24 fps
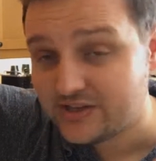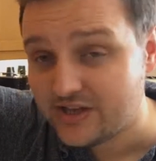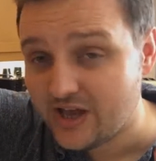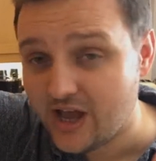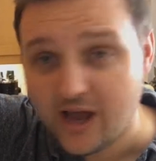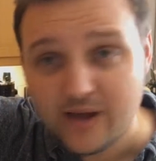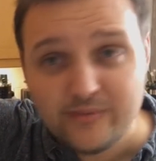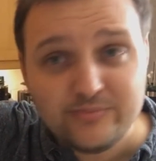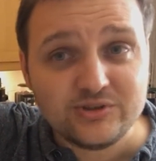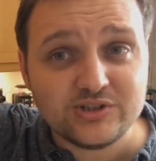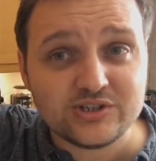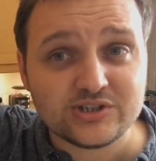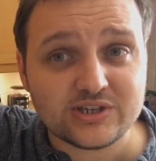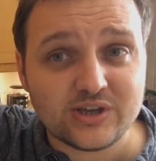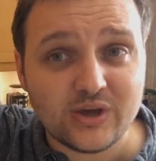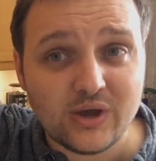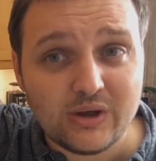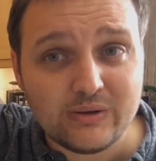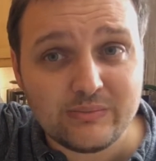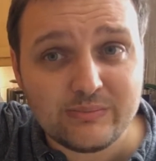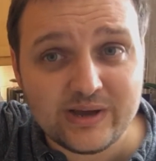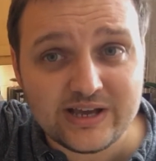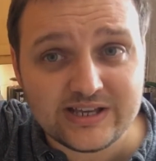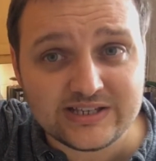I'm just
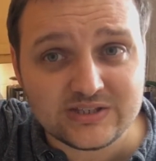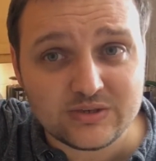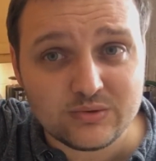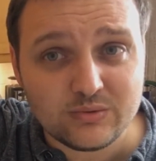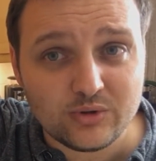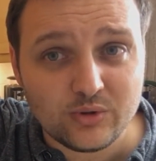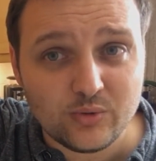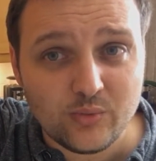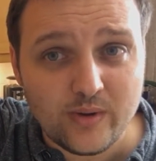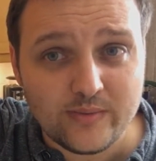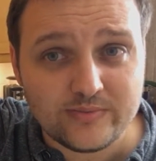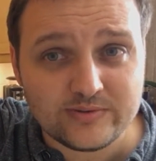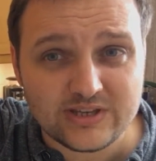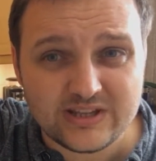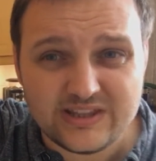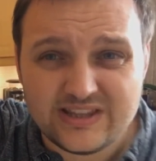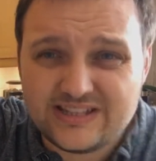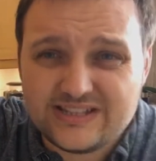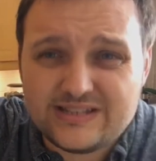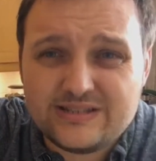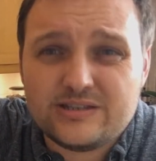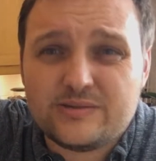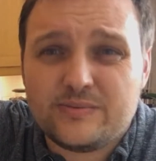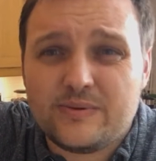going based on what the website. They
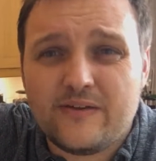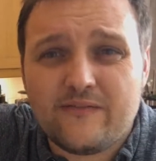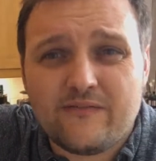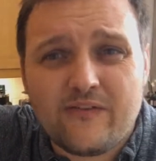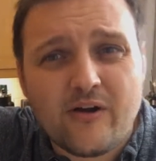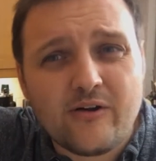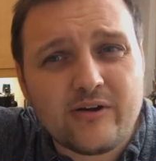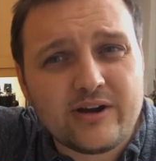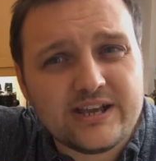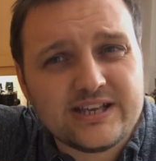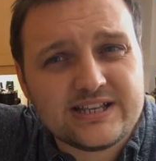seem to be a very